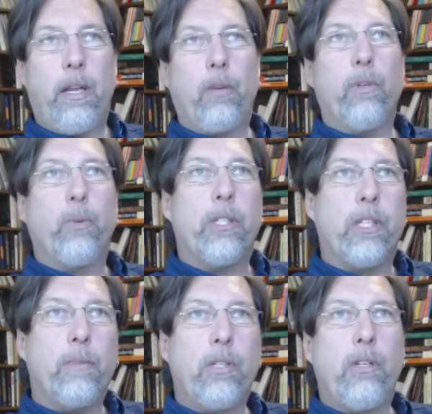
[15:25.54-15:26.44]
In other words, we
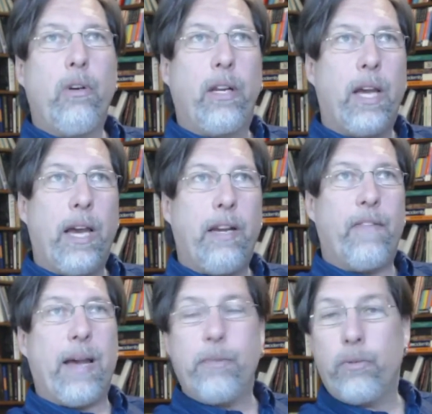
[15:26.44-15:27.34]
substitute a
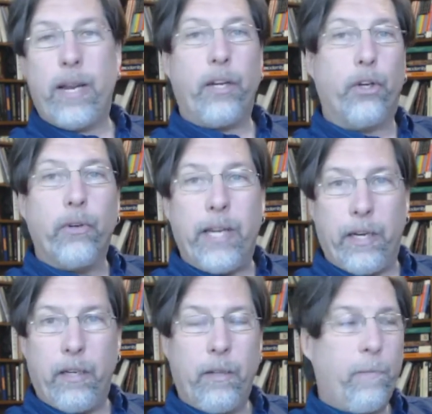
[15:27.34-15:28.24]
kind of abstract
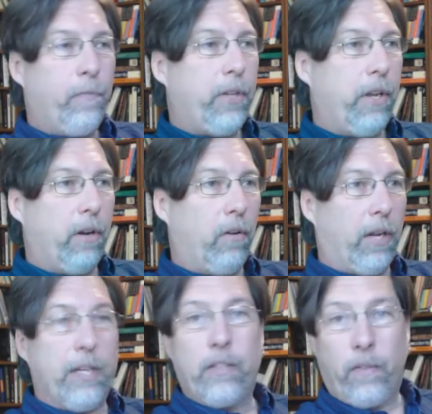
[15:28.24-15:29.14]
grid,
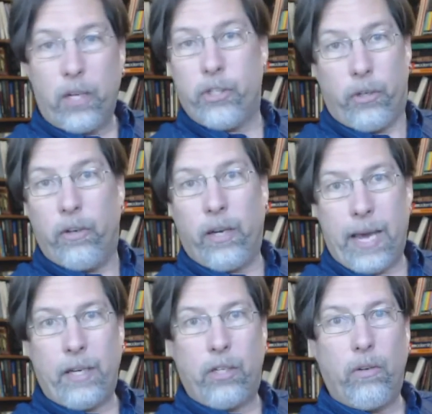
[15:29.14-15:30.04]
lines of longitude and
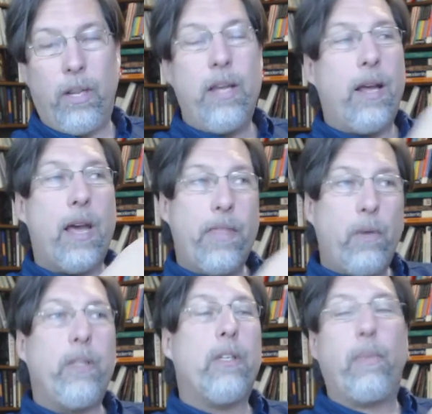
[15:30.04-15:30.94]
latitude, and
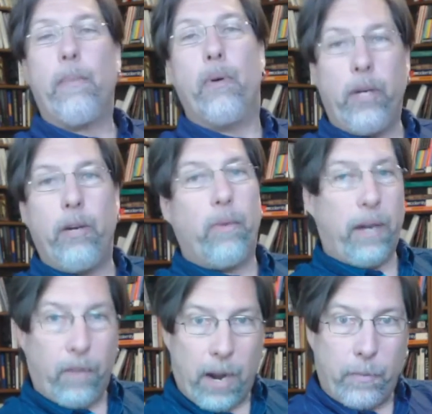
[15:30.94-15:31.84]
then we simply put in
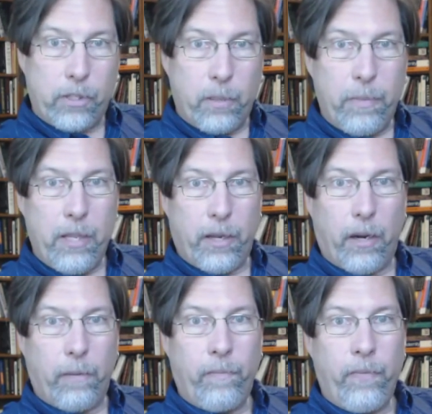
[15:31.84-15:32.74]
whatever happens to be
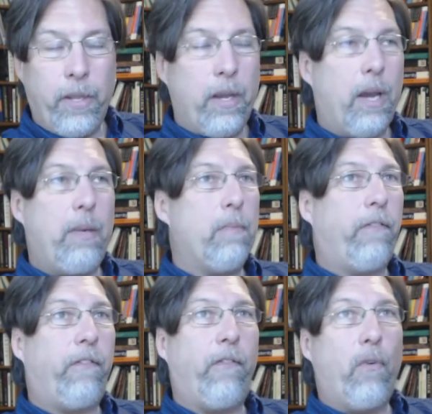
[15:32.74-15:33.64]
there. I mean,
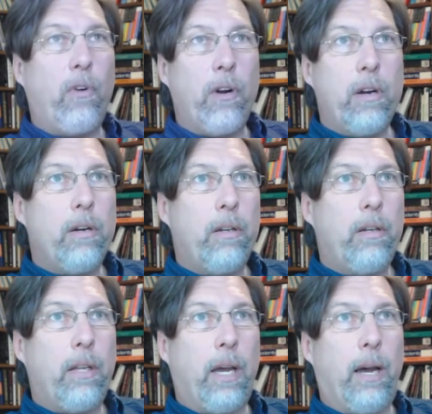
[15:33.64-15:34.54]
before
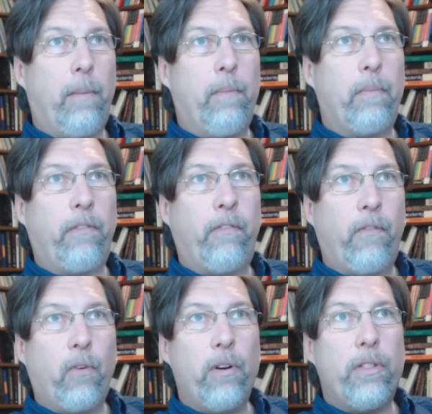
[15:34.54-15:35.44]

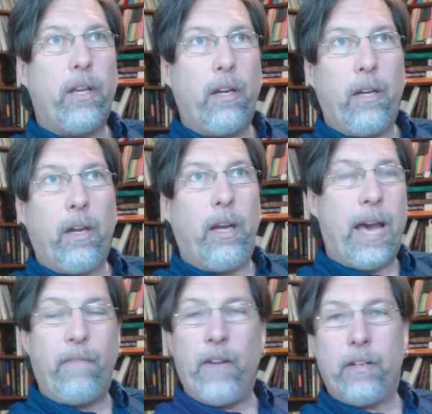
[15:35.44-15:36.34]
the
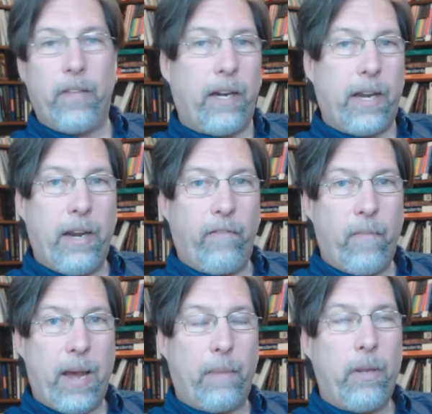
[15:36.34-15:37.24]
advent of that kind
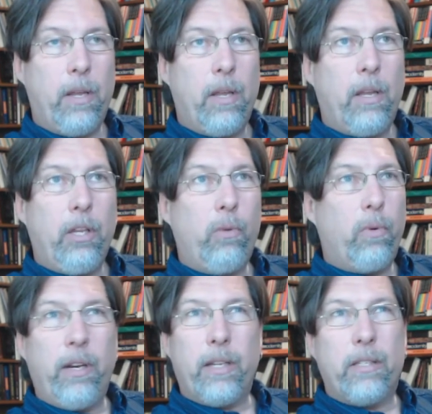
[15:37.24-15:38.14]
of map,
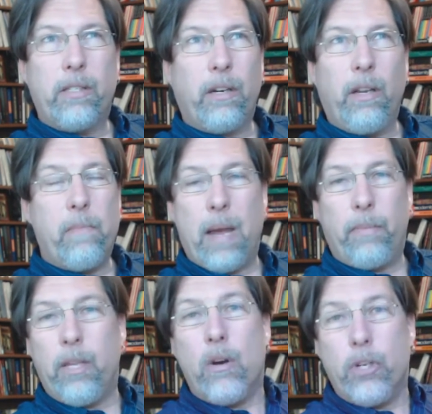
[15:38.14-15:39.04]
you wouldn't necessarily
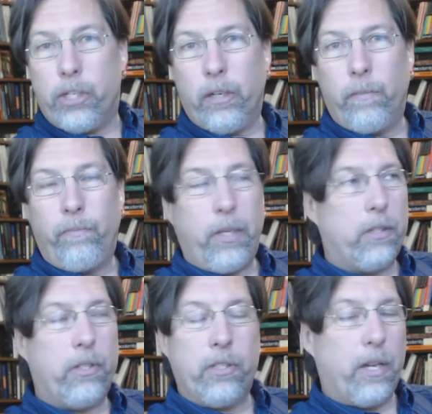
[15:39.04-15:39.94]
map the ocean
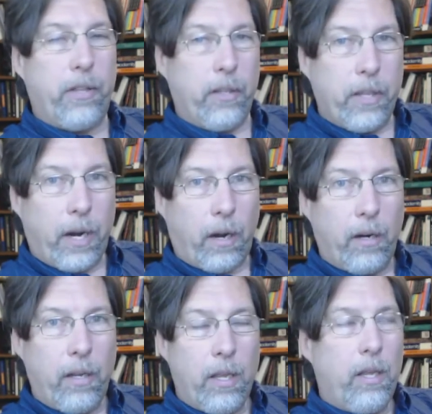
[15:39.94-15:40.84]
because there's nothing there.